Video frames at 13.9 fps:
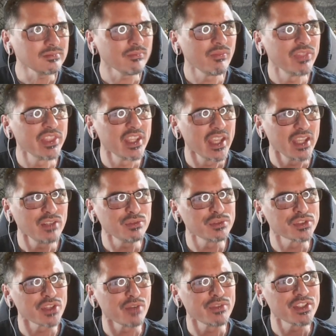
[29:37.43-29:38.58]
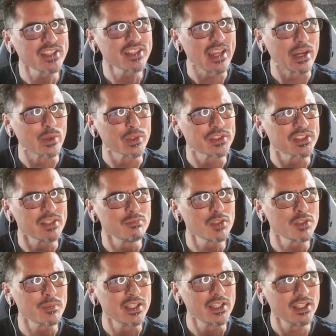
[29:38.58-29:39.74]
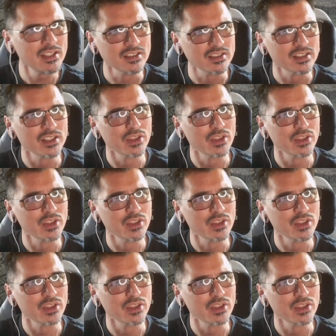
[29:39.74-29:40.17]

The entrance of this tower seems to be hidden